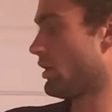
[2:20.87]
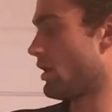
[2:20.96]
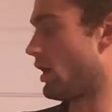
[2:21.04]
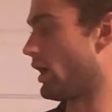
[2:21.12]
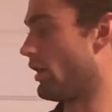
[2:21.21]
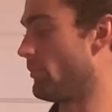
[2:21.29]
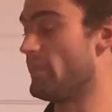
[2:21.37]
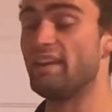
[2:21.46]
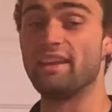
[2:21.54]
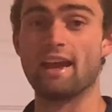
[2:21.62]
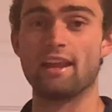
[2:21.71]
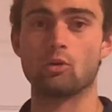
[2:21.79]
The
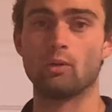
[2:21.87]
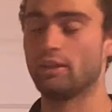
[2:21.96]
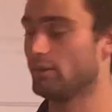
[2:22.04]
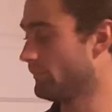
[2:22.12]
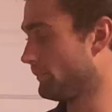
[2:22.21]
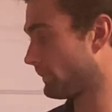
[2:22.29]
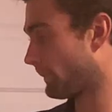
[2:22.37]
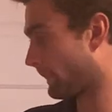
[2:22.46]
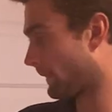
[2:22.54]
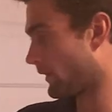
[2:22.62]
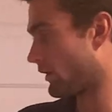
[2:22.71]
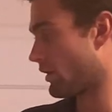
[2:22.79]
meeting etiquette.
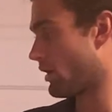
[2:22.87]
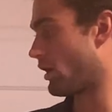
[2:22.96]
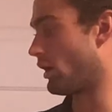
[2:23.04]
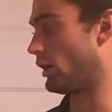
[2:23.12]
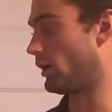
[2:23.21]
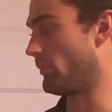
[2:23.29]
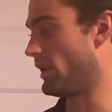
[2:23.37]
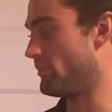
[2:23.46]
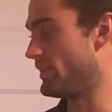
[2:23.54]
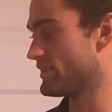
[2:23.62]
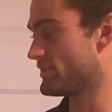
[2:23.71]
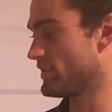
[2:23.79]
In
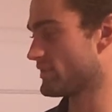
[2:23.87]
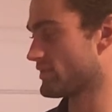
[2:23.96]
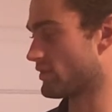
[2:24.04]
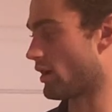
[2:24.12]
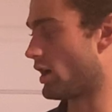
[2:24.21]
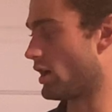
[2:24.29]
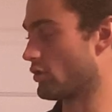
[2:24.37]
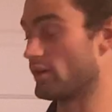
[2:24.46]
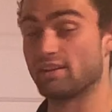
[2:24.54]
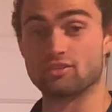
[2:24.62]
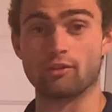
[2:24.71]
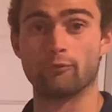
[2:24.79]
business,
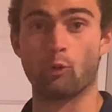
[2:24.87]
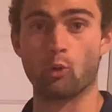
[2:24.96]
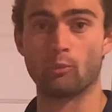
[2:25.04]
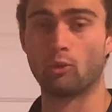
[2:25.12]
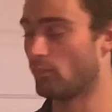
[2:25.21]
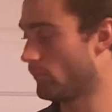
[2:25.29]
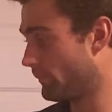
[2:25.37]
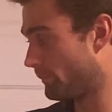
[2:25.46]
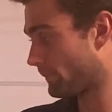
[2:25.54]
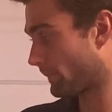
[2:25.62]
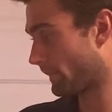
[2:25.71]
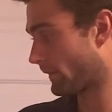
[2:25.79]
greetings are formal.
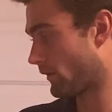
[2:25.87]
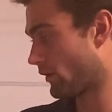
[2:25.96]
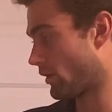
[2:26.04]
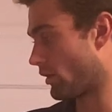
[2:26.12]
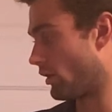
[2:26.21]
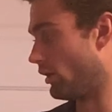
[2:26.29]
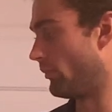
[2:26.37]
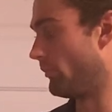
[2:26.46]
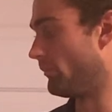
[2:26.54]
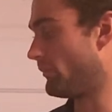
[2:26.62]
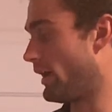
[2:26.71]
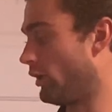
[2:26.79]

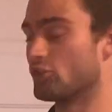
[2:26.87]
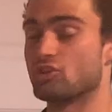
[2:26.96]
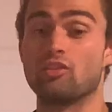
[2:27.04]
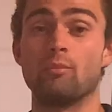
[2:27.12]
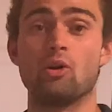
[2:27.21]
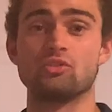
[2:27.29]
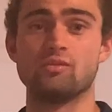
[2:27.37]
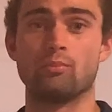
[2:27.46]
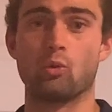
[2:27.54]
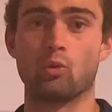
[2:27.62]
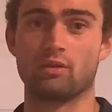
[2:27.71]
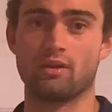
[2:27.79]
Elders are the most
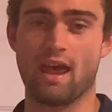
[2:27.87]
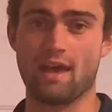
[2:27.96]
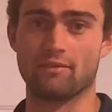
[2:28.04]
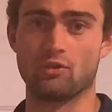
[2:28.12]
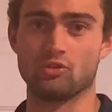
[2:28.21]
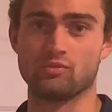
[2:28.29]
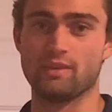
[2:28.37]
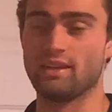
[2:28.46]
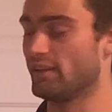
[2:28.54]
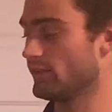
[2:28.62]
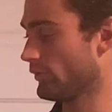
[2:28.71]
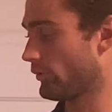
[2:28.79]
important at those
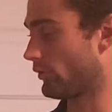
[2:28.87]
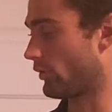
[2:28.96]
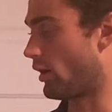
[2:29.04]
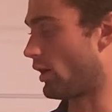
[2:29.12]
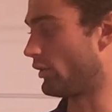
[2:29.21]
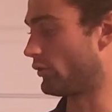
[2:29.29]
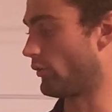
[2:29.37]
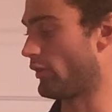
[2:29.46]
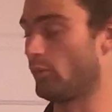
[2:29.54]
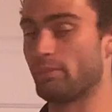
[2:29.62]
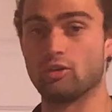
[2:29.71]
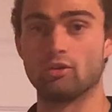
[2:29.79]
meetings, so
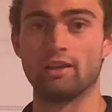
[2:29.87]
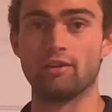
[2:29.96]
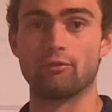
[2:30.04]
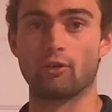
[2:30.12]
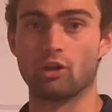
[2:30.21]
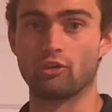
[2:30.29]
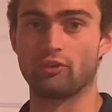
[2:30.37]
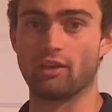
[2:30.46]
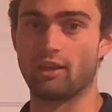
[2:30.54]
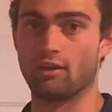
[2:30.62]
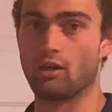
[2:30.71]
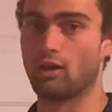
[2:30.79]
they'll be greeted first
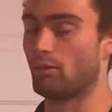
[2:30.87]
and